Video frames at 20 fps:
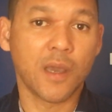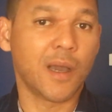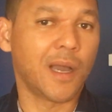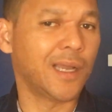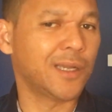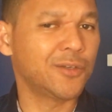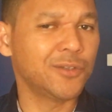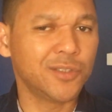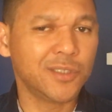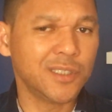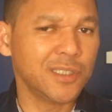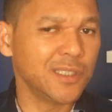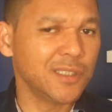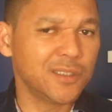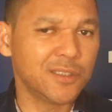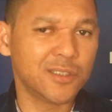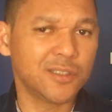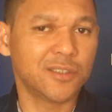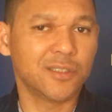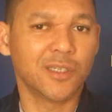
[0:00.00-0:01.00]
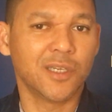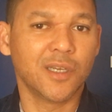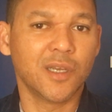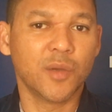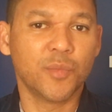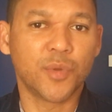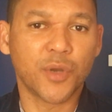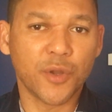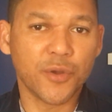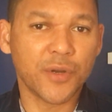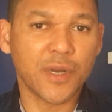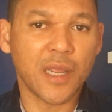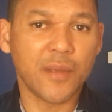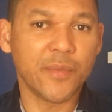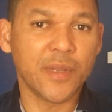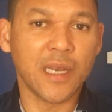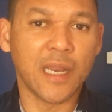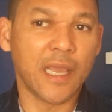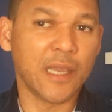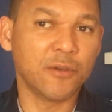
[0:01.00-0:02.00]
I could teach
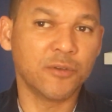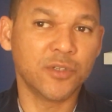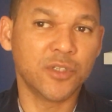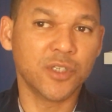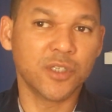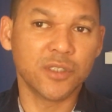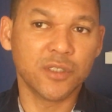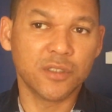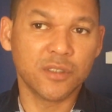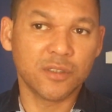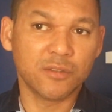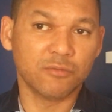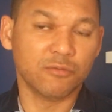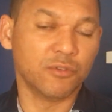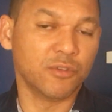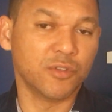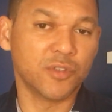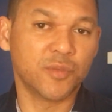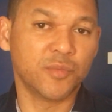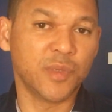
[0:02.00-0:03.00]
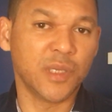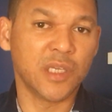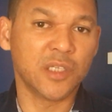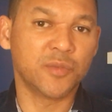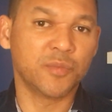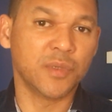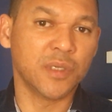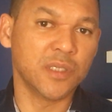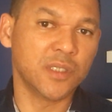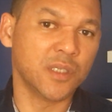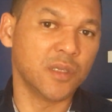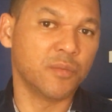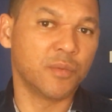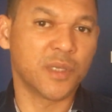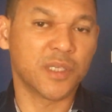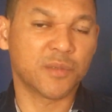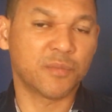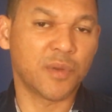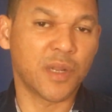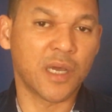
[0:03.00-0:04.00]
programming languages, whether it's PHP, C++,
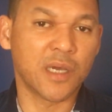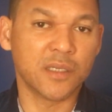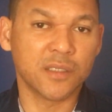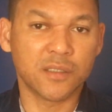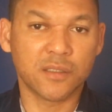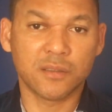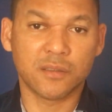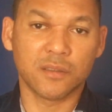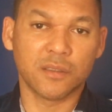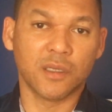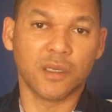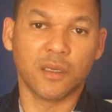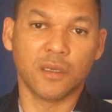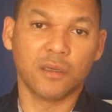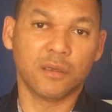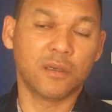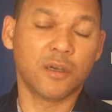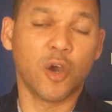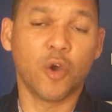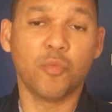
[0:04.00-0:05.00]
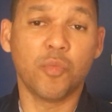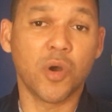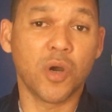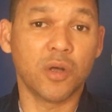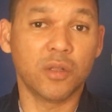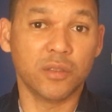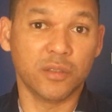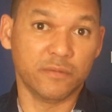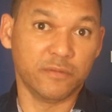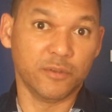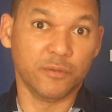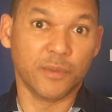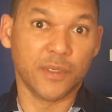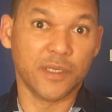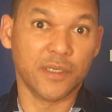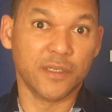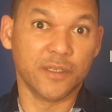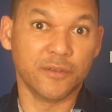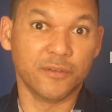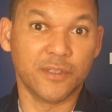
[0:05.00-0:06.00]
COBOL, if you want
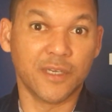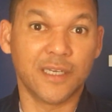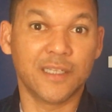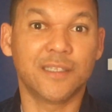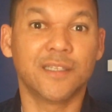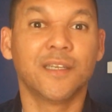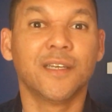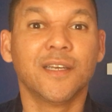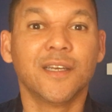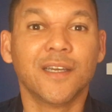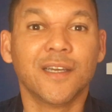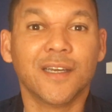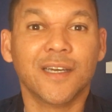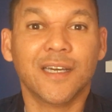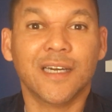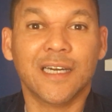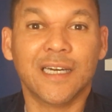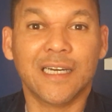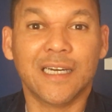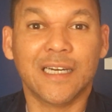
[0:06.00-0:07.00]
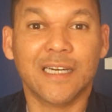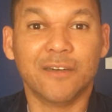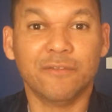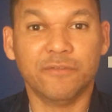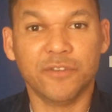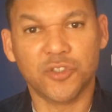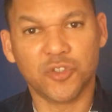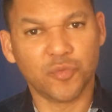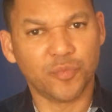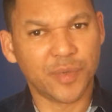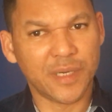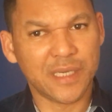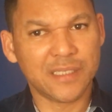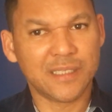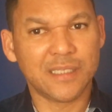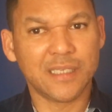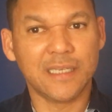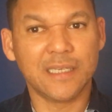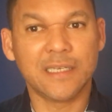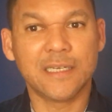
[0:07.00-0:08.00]
to know that, Visual
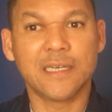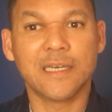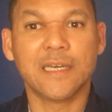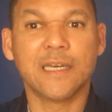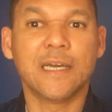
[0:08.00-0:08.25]
Basic.